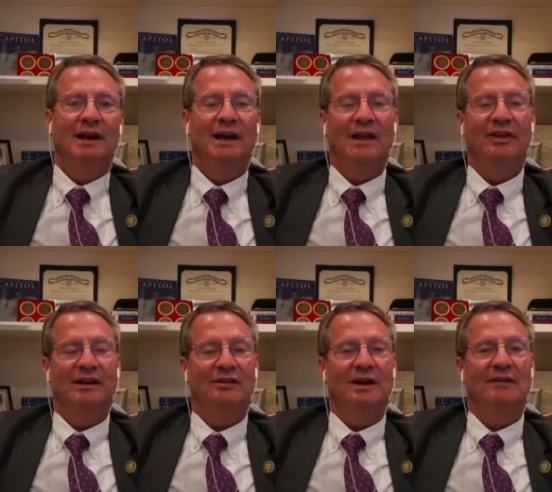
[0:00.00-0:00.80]
and I
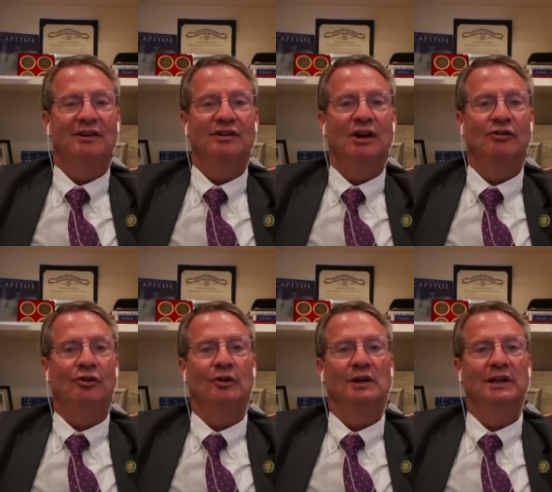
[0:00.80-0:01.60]
think you have
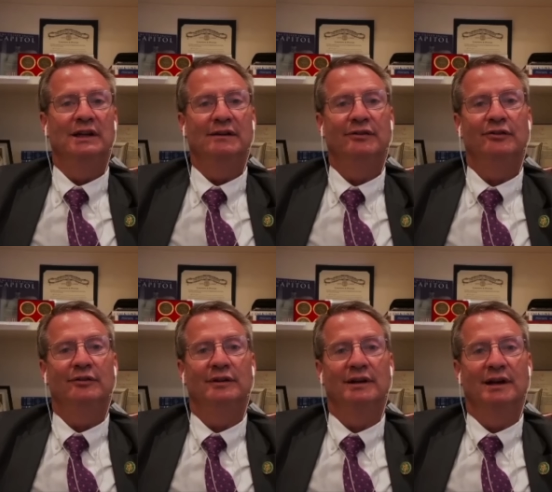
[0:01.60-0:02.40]
intentional leaks,
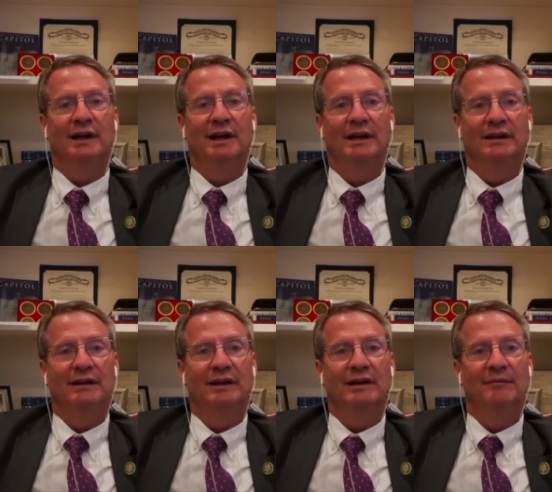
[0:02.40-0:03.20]

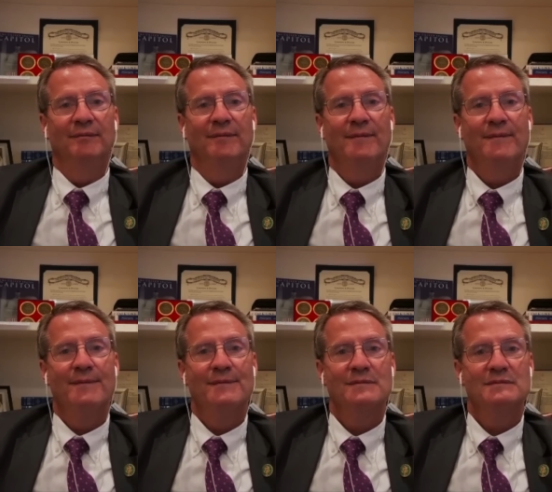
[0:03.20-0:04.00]
and I
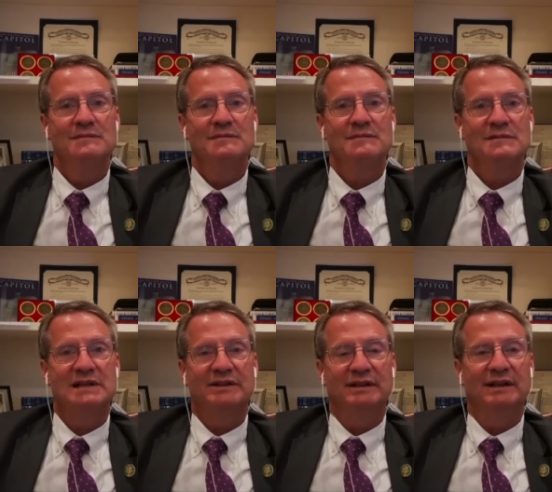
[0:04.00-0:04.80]

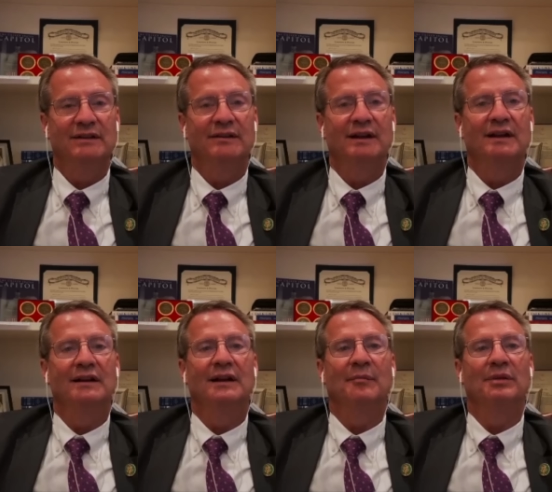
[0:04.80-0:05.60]
think
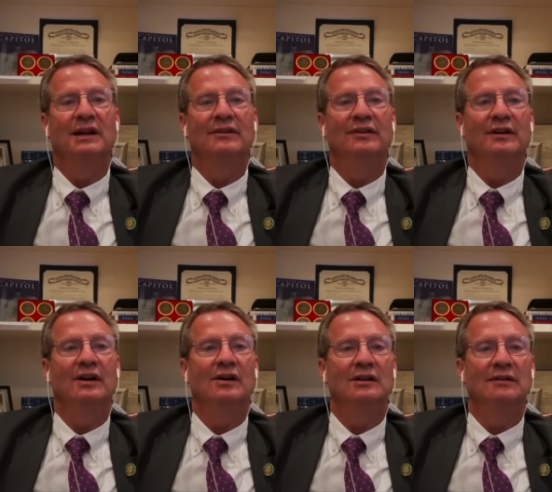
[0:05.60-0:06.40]
that plays
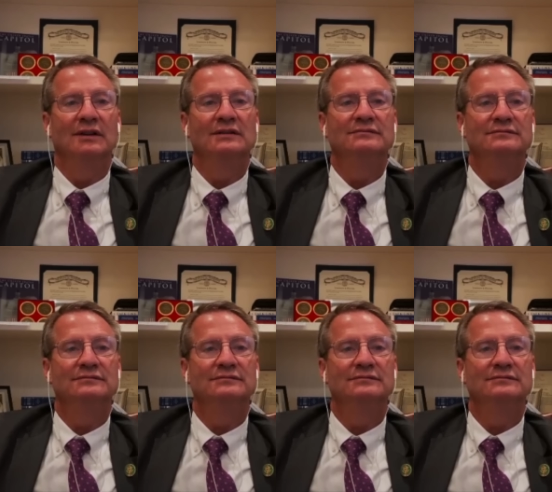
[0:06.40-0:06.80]
into all of it.